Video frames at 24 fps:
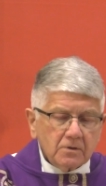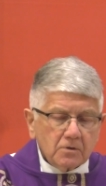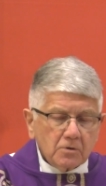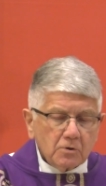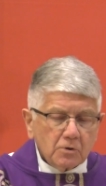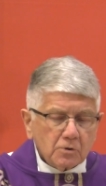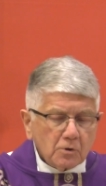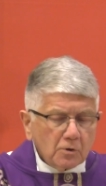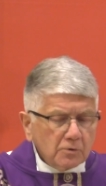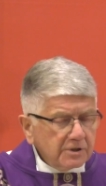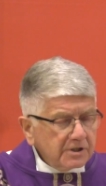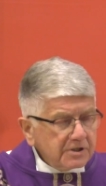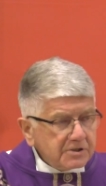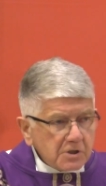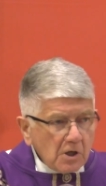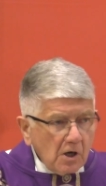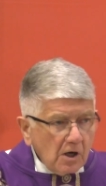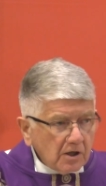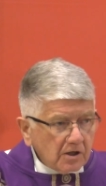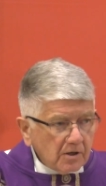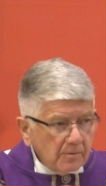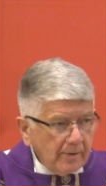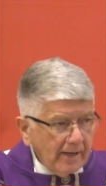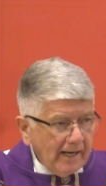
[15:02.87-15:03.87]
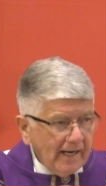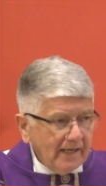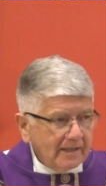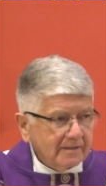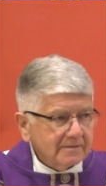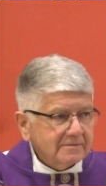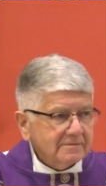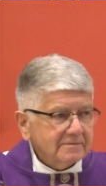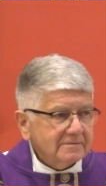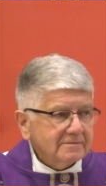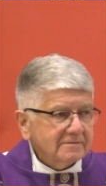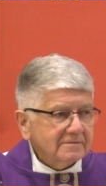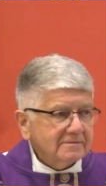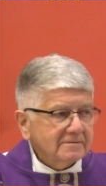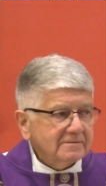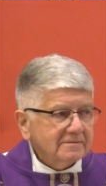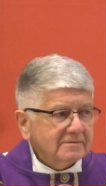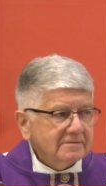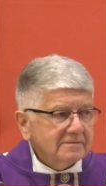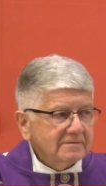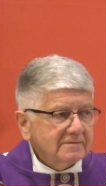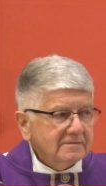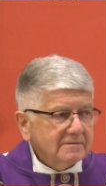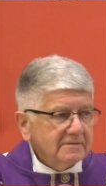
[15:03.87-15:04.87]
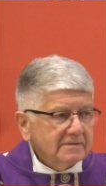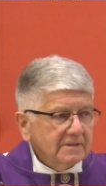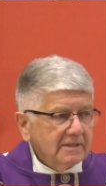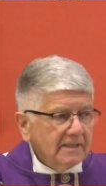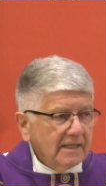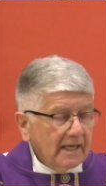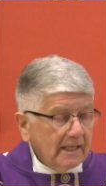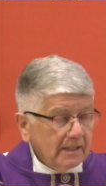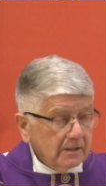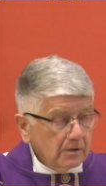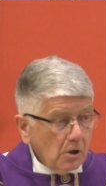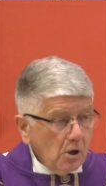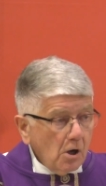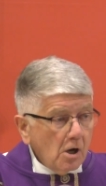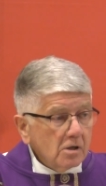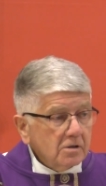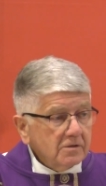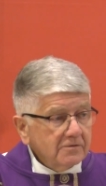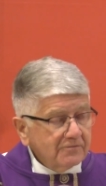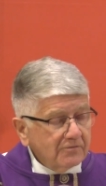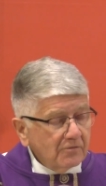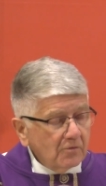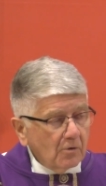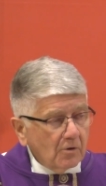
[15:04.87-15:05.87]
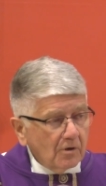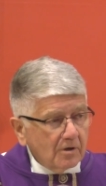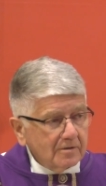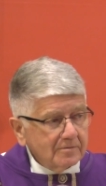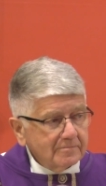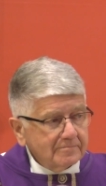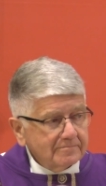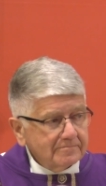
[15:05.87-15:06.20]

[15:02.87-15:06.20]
could only talk about and long for.